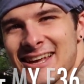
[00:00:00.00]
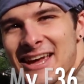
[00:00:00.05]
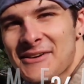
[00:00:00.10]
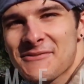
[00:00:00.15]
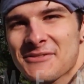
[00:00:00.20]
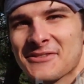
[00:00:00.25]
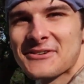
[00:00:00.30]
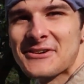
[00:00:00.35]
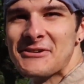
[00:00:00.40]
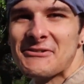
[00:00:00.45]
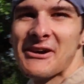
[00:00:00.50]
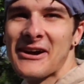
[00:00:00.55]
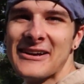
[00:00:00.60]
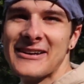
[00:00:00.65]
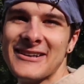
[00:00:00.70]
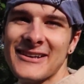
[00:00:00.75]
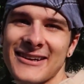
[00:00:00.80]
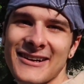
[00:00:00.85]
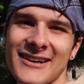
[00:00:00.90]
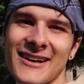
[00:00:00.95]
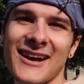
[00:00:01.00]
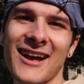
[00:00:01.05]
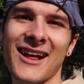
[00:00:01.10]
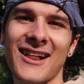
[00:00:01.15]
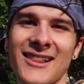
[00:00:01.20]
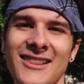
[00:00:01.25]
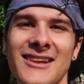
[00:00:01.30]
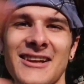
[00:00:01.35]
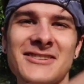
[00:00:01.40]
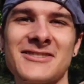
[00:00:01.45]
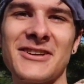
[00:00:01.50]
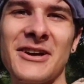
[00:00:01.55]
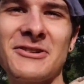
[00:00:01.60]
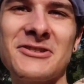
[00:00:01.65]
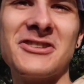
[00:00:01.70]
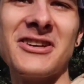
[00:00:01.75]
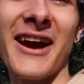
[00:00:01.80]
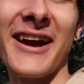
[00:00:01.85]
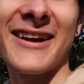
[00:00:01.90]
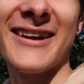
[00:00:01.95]
M3 right here. Let's go
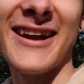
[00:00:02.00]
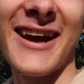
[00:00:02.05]
check it